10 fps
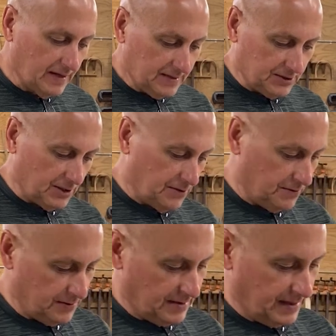
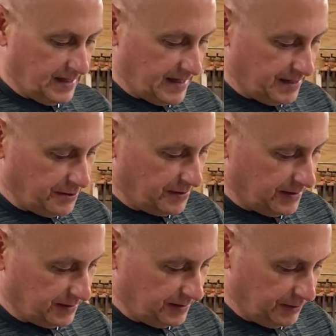So again, you're going
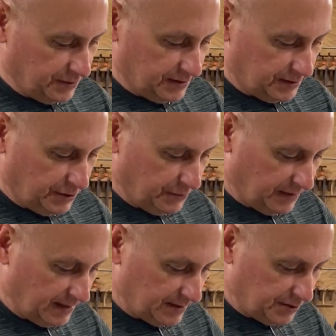to glue the two
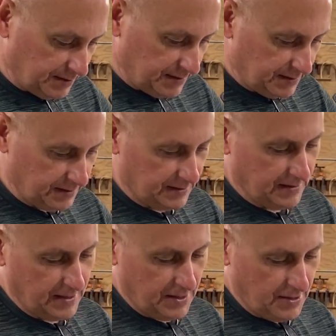ledges
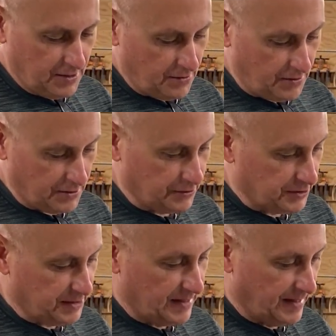on your
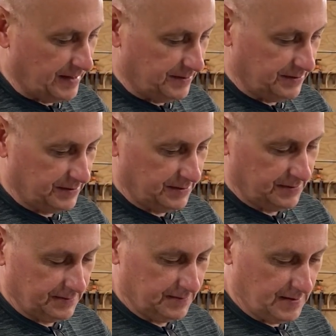stiles,
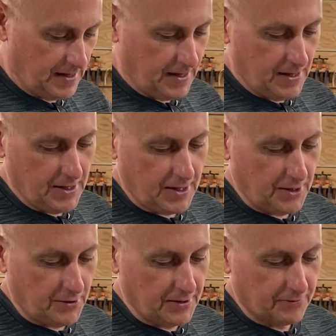
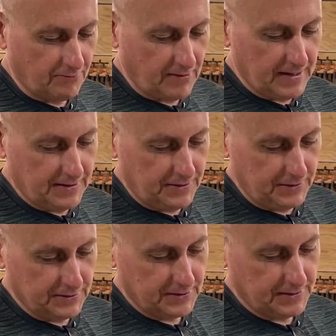and on the
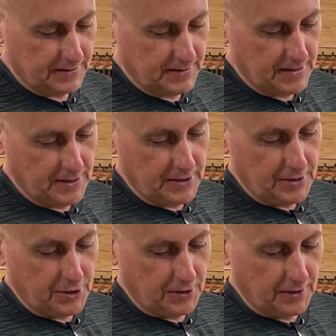rails
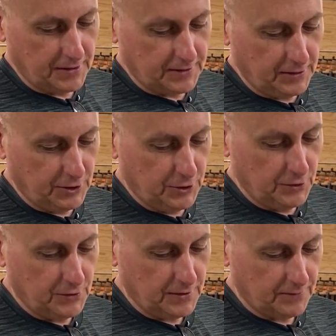you're going to
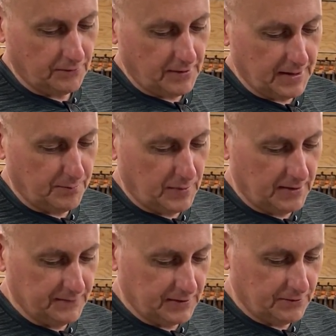glue right
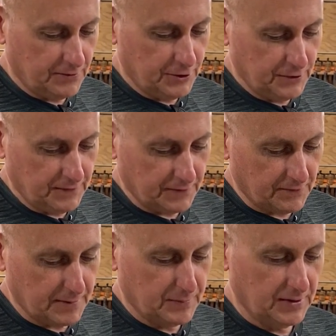above the groove and
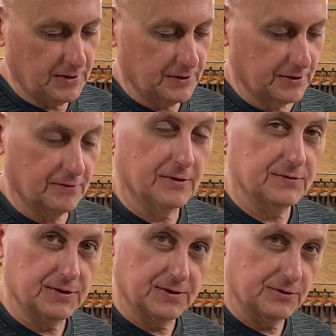right below the groove.
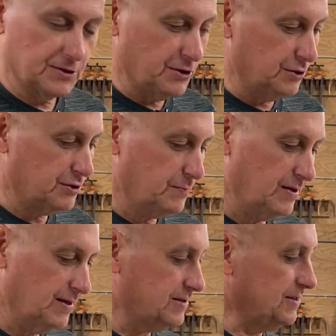So there's two
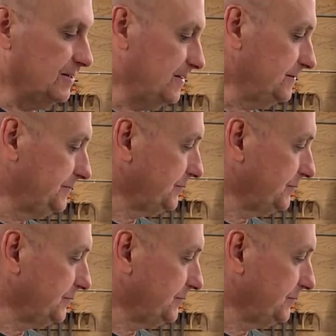spots there.